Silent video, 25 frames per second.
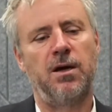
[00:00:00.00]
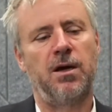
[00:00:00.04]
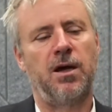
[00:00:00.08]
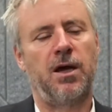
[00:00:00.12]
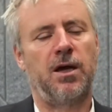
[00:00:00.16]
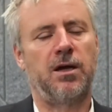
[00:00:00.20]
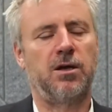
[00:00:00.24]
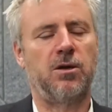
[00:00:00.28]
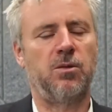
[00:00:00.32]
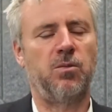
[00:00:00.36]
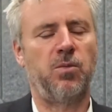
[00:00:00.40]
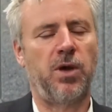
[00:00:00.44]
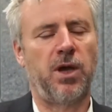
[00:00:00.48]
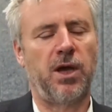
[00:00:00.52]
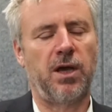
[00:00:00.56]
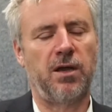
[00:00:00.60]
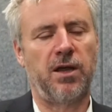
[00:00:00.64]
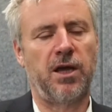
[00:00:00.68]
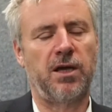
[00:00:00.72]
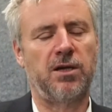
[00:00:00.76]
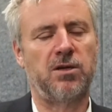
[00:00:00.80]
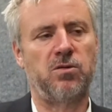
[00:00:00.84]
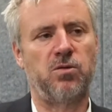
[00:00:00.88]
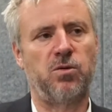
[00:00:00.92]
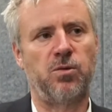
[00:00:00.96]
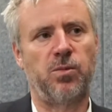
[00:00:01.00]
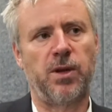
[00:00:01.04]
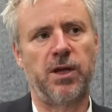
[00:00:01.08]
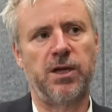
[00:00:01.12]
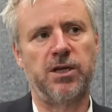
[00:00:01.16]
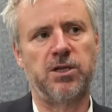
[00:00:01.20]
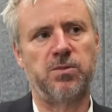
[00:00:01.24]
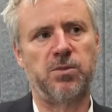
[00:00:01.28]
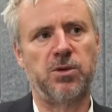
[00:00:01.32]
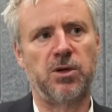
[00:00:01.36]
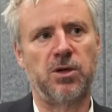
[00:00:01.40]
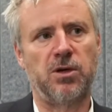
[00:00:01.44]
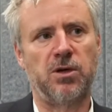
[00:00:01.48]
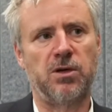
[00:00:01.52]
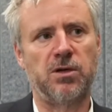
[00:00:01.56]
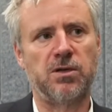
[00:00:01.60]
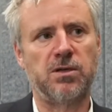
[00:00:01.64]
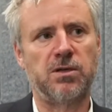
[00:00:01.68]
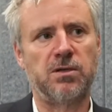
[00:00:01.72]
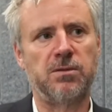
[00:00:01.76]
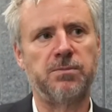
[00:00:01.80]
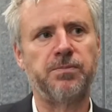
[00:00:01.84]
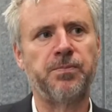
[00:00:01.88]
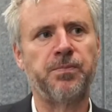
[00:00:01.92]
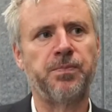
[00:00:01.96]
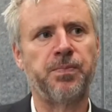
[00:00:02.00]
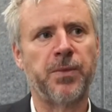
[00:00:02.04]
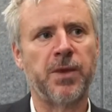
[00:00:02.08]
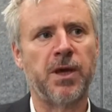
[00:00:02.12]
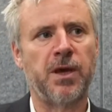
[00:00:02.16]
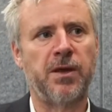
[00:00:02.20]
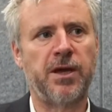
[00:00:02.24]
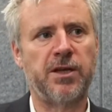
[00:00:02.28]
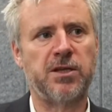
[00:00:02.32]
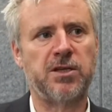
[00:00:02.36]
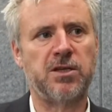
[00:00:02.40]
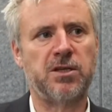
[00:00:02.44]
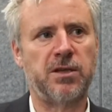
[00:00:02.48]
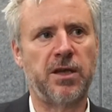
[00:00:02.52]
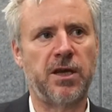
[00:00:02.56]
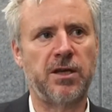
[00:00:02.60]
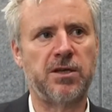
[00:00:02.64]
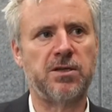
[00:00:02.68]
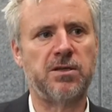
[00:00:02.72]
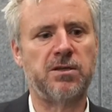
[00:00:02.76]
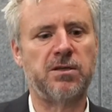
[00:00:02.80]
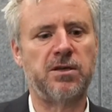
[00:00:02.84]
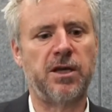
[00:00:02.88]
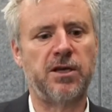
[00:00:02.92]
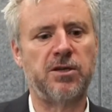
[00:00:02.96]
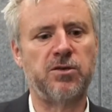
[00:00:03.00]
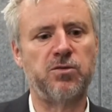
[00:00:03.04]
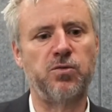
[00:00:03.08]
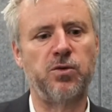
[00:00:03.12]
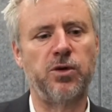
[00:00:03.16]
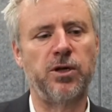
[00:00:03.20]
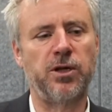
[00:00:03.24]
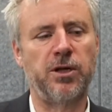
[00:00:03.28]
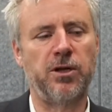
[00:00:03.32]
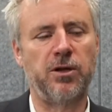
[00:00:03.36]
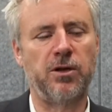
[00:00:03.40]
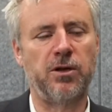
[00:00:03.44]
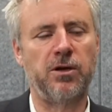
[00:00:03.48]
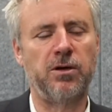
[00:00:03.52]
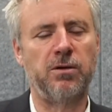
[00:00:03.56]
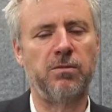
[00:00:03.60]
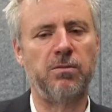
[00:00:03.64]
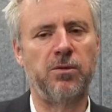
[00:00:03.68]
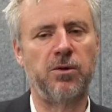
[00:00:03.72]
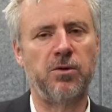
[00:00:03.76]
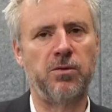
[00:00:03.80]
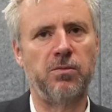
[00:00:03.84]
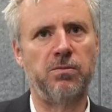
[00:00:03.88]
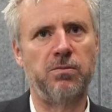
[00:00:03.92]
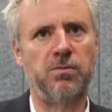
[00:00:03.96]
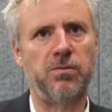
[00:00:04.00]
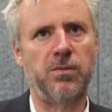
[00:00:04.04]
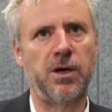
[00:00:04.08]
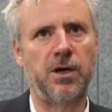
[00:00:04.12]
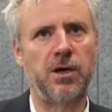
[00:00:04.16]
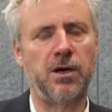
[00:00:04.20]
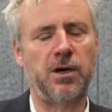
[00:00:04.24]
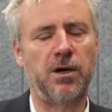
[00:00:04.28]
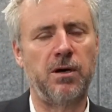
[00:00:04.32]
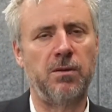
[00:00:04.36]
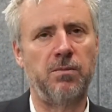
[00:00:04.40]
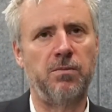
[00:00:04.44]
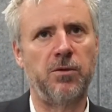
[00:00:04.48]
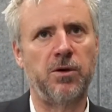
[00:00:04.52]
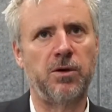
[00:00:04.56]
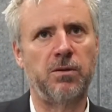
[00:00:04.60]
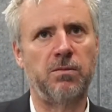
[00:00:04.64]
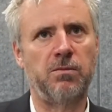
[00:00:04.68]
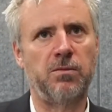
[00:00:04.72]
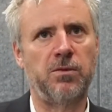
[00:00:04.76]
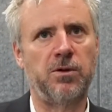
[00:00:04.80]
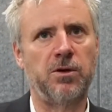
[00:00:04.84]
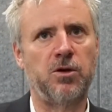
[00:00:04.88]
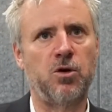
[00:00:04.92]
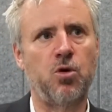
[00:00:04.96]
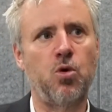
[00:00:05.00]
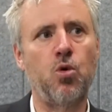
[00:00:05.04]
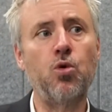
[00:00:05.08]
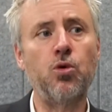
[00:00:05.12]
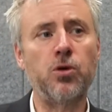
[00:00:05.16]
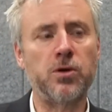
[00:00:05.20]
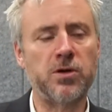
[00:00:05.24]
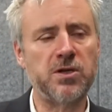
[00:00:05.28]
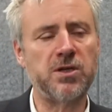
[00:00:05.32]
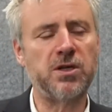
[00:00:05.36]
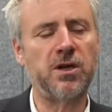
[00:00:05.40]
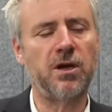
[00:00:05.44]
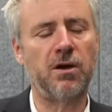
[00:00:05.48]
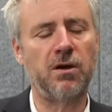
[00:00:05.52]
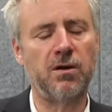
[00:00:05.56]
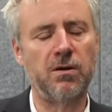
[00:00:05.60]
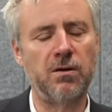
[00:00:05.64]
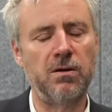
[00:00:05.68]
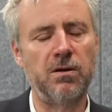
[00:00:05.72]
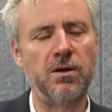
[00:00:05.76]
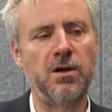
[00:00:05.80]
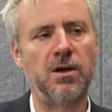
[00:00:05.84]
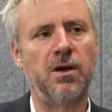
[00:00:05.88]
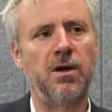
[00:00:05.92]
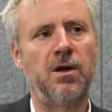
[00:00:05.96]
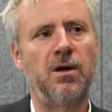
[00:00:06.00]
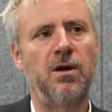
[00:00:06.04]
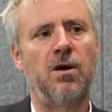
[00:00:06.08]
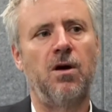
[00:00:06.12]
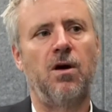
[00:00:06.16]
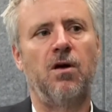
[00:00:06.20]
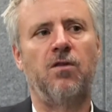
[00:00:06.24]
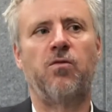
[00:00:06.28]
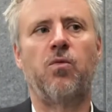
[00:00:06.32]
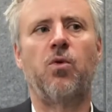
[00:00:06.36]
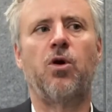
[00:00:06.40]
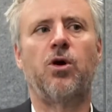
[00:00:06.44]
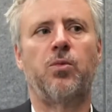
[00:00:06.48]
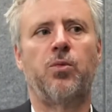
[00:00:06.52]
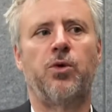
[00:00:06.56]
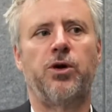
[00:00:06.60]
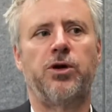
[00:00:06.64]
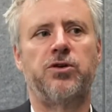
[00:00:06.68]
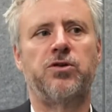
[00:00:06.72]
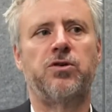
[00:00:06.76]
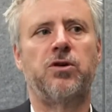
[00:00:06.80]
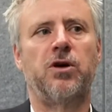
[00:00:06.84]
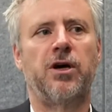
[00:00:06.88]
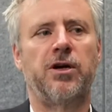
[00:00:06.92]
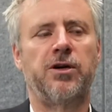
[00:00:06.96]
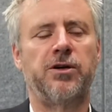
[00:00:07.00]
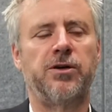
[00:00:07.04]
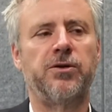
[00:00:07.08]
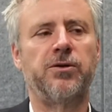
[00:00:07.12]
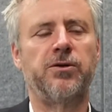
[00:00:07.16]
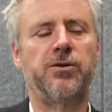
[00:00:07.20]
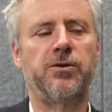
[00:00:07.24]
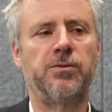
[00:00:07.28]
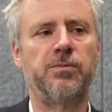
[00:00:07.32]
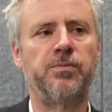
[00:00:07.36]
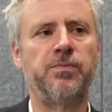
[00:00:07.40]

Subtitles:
and compare that to replacement cost. That's really the cornerstone of what we try to do.